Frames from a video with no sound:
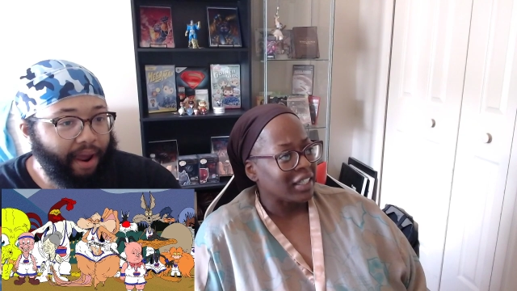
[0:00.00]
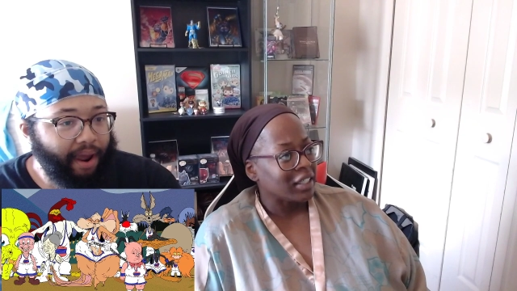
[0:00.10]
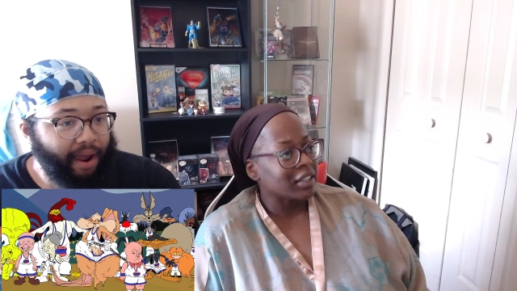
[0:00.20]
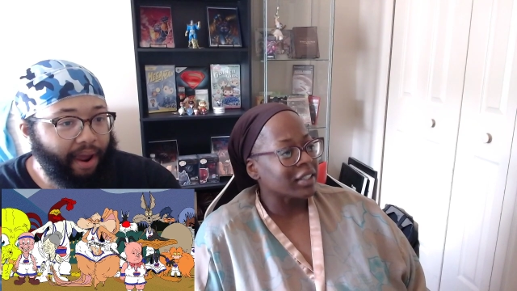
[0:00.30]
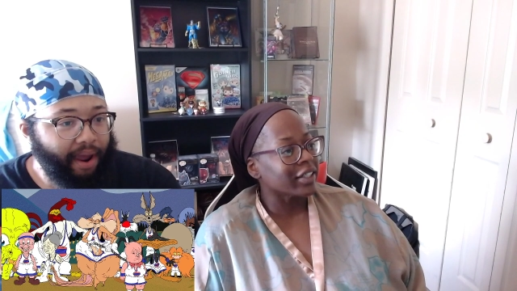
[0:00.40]

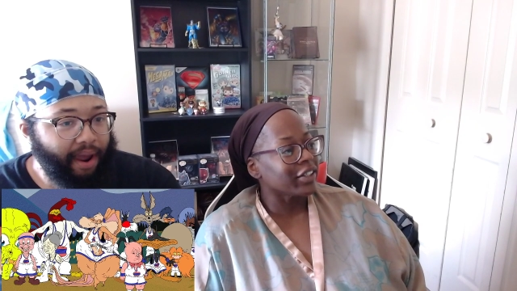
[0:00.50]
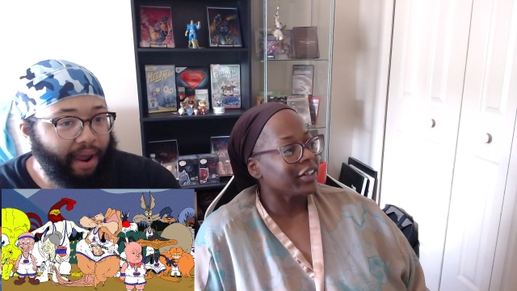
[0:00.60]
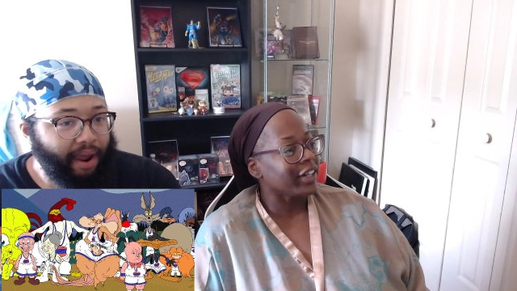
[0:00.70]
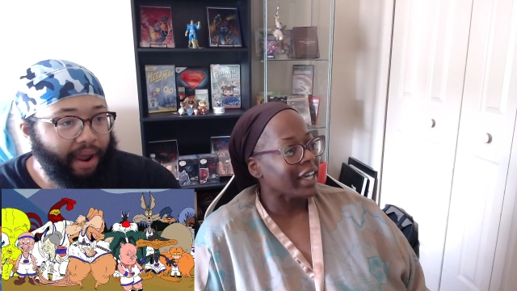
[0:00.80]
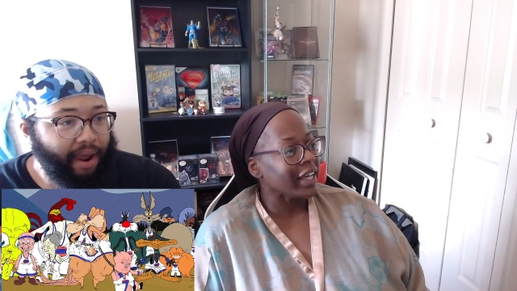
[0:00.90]
Speaker 1: Look at her
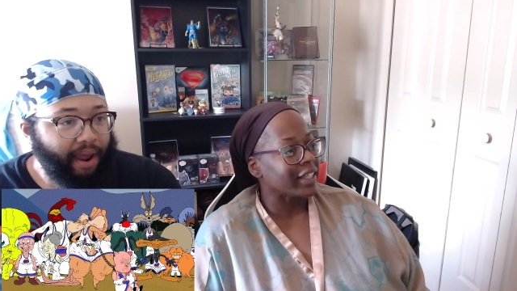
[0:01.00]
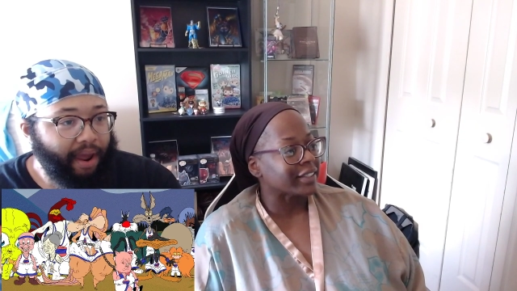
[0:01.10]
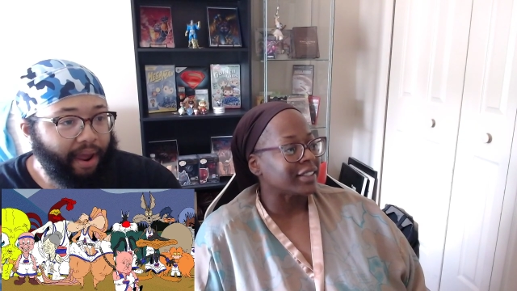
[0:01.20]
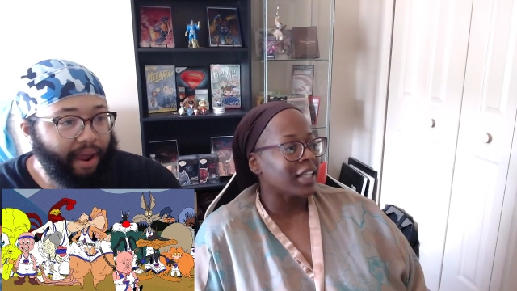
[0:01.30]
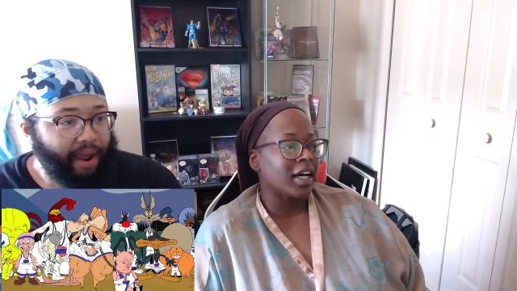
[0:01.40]
ass.
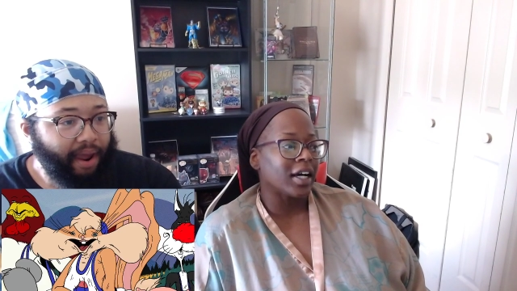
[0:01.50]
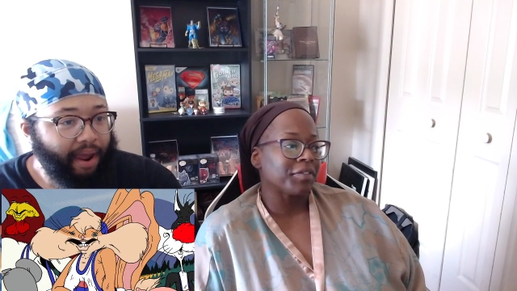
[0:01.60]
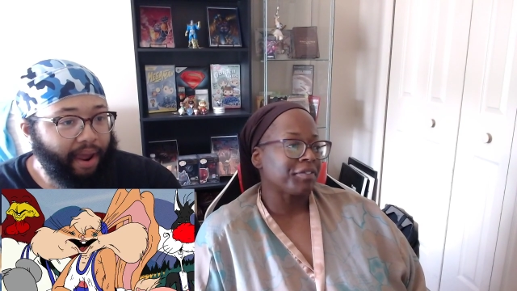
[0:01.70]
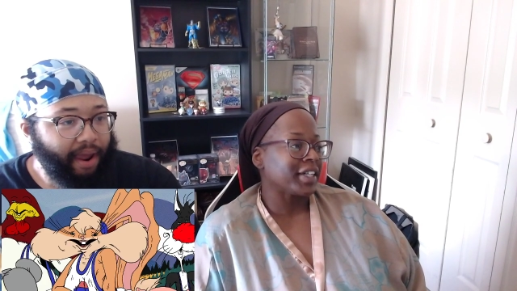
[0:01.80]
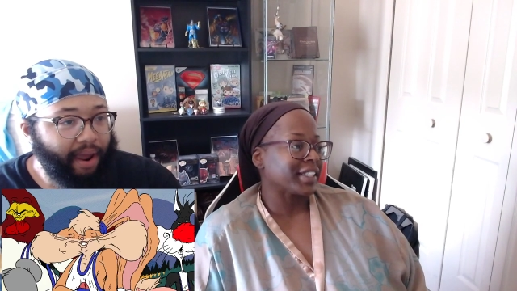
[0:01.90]
Nah, Is
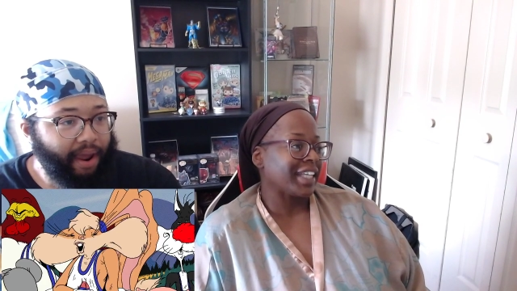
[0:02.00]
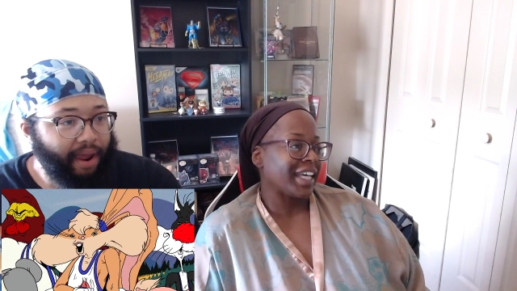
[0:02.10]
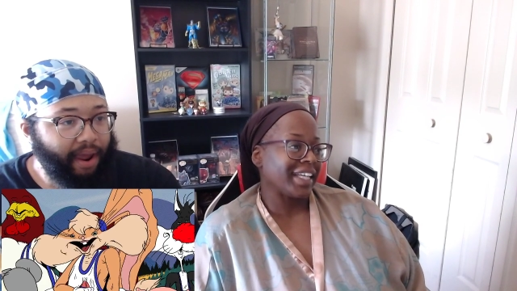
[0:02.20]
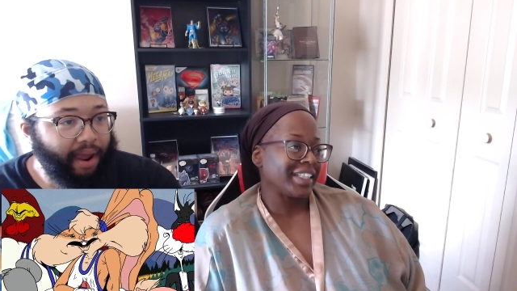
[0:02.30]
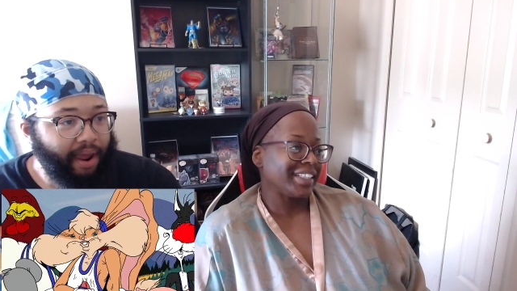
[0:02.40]
that a
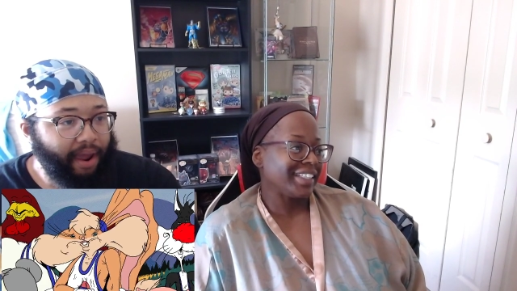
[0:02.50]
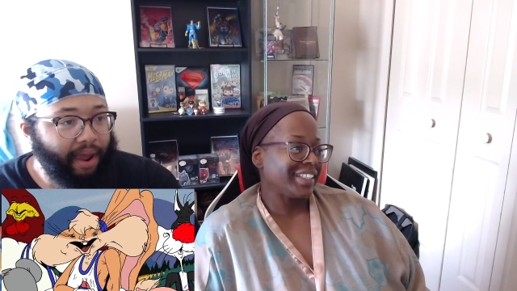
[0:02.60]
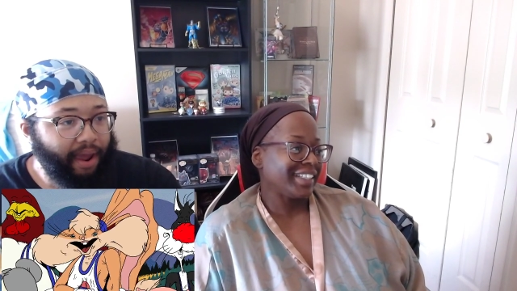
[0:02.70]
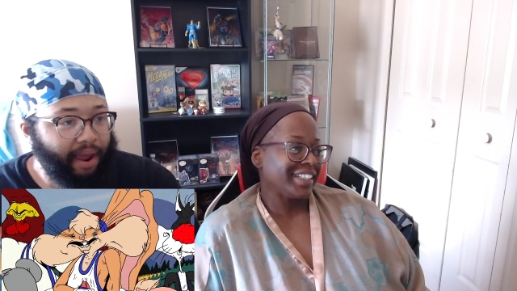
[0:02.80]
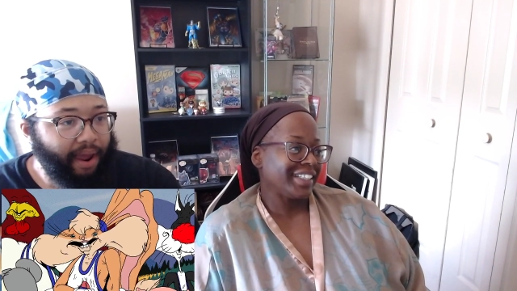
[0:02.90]
problem,
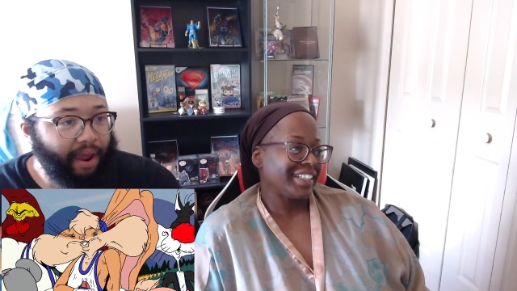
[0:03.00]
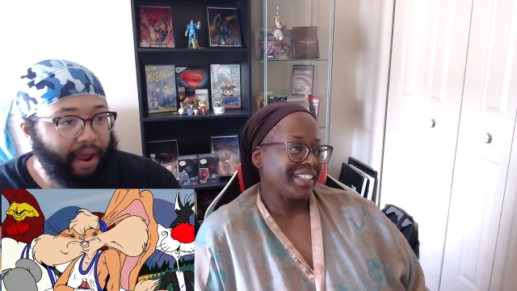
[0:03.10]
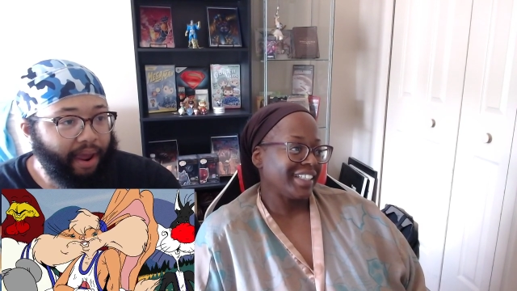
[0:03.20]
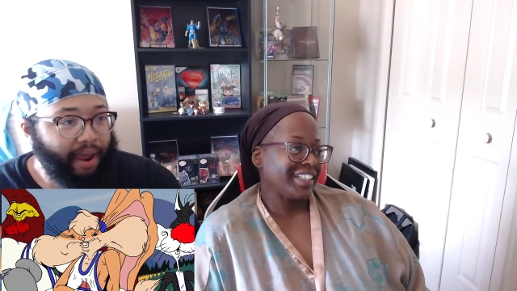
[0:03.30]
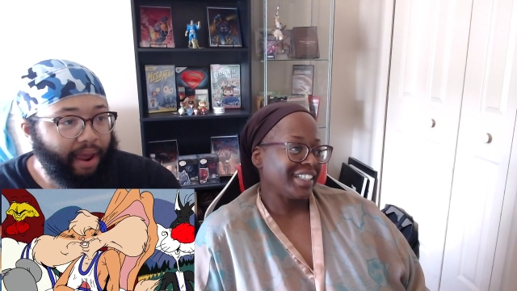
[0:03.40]
Bugs?